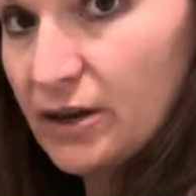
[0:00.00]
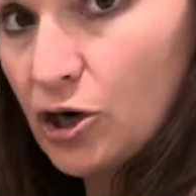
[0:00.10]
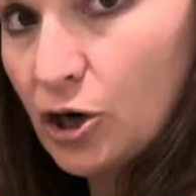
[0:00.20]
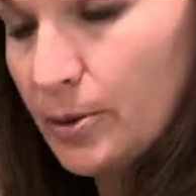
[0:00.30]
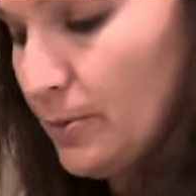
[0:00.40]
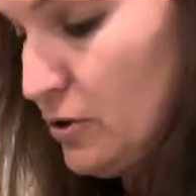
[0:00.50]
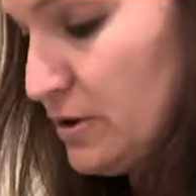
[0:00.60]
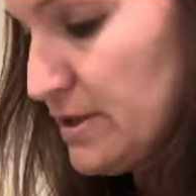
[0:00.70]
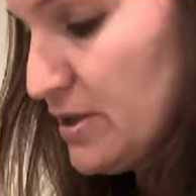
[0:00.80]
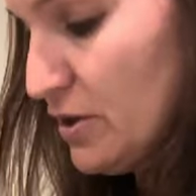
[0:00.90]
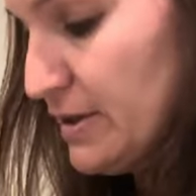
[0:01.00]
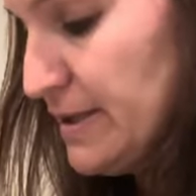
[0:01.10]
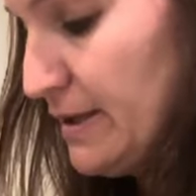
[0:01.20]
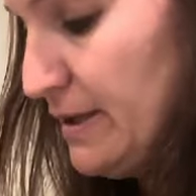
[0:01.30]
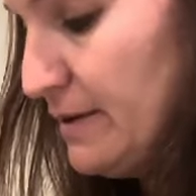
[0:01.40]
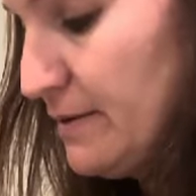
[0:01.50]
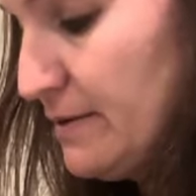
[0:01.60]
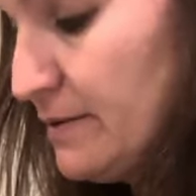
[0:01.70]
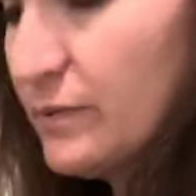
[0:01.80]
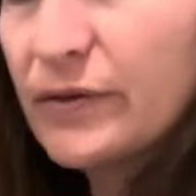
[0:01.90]
the caramel salted
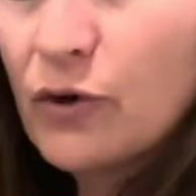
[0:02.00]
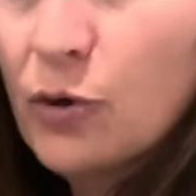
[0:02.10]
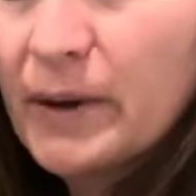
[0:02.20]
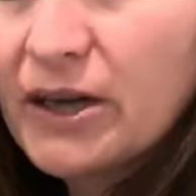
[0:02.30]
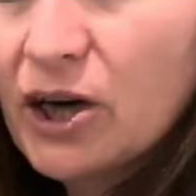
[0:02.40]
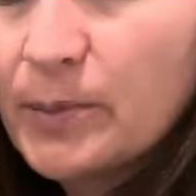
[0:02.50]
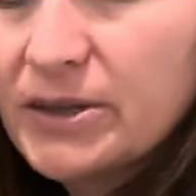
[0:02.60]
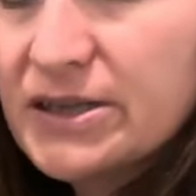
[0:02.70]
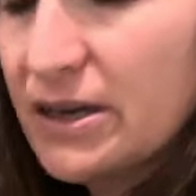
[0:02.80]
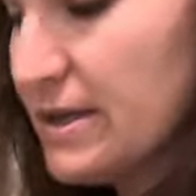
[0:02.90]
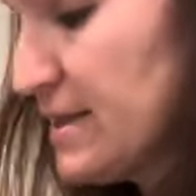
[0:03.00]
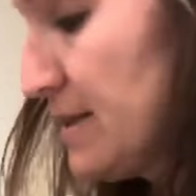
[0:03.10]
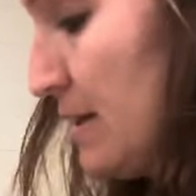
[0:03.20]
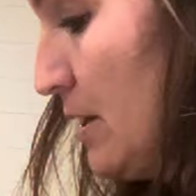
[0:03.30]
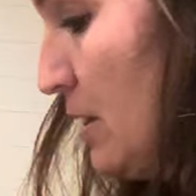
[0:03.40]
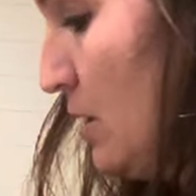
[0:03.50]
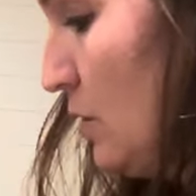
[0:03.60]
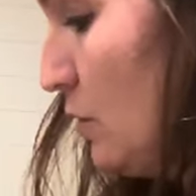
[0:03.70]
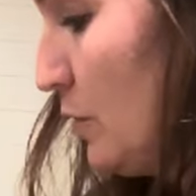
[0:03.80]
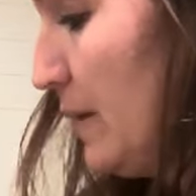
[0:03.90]
with the homemade caramel sauce,
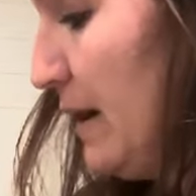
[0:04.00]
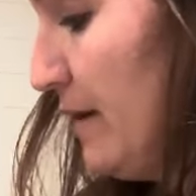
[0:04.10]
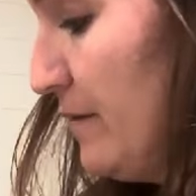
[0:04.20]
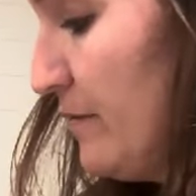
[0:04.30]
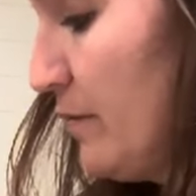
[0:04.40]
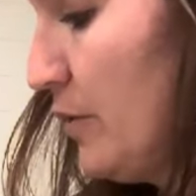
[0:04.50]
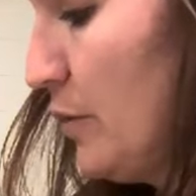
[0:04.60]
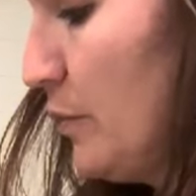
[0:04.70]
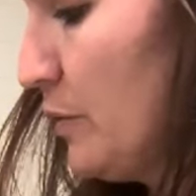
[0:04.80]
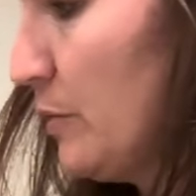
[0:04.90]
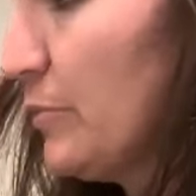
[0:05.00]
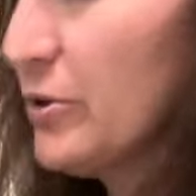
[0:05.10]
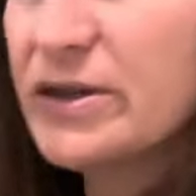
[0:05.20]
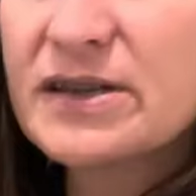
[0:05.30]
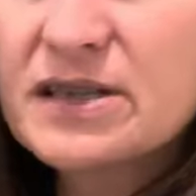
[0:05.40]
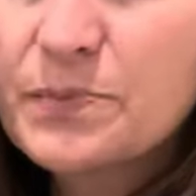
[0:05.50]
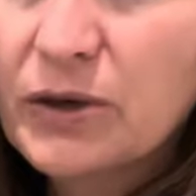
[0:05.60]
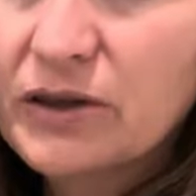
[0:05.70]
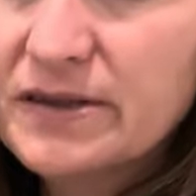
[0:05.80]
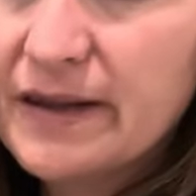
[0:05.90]
or we have where we put
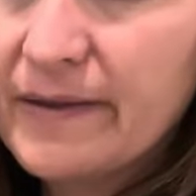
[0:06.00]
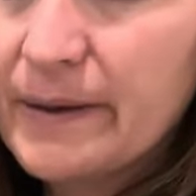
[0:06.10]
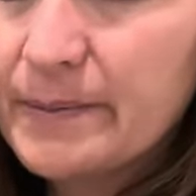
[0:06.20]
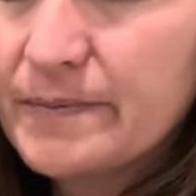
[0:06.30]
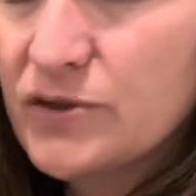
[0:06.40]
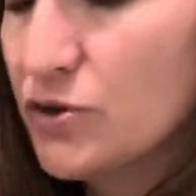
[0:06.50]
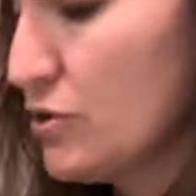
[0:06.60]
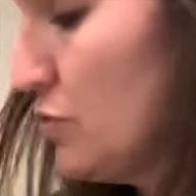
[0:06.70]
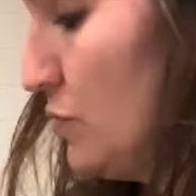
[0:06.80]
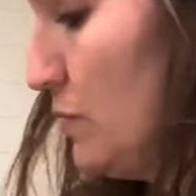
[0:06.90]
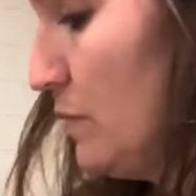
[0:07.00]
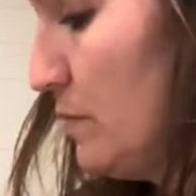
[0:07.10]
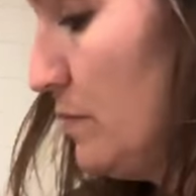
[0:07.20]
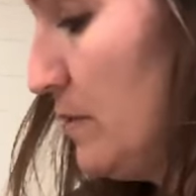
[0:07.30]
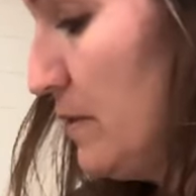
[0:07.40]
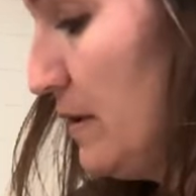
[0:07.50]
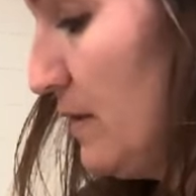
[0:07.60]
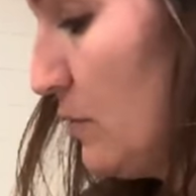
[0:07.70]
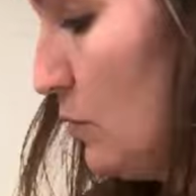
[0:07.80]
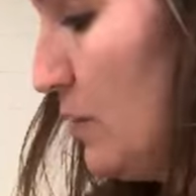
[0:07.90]
sprinkles on them. So you can do
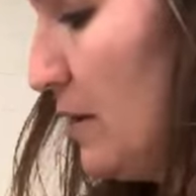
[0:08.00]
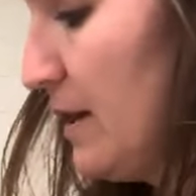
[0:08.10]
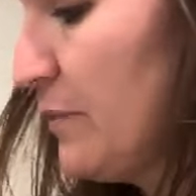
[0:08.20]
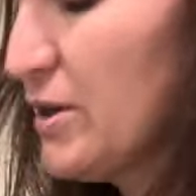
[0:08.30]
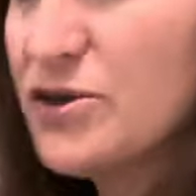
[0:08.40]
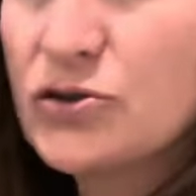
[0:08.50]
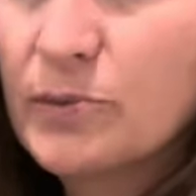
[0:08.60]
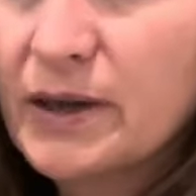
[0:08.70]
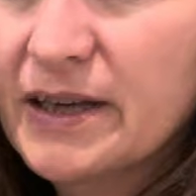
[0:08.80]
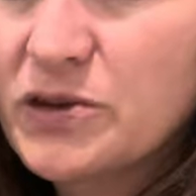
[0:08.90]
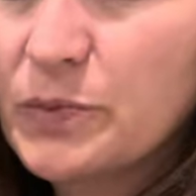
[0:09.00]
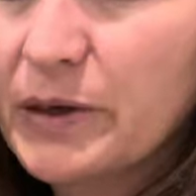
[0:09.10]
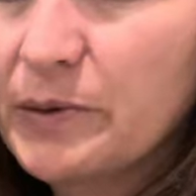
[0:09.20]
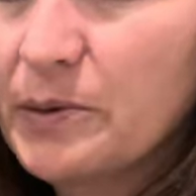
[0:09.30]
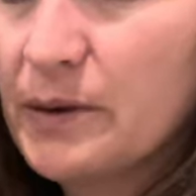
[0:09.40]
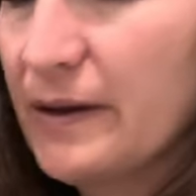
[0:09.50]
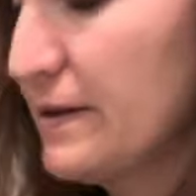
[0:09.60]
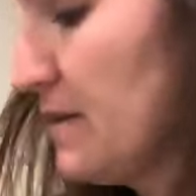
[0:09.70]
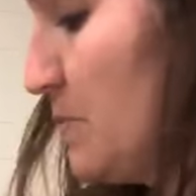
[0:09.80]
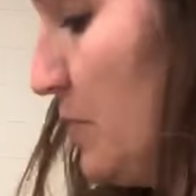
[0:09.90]
either or. I would assume kids would probably like
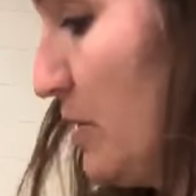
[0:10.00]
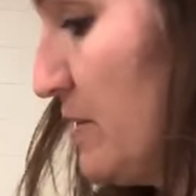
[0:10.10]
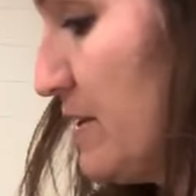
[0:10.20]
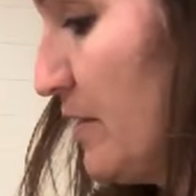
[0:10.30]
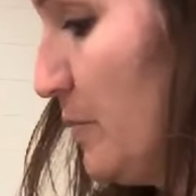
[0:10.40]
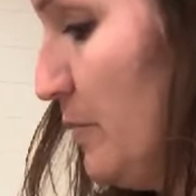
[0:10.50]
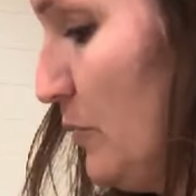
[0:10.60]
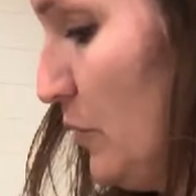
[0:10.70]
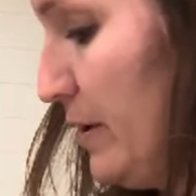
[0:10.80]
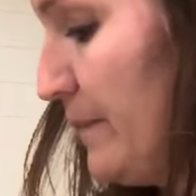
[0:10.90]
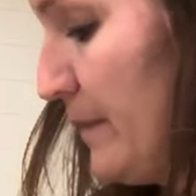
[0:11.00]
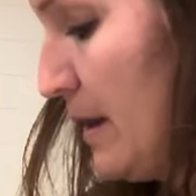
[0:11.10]
the sprinkles a little bit more.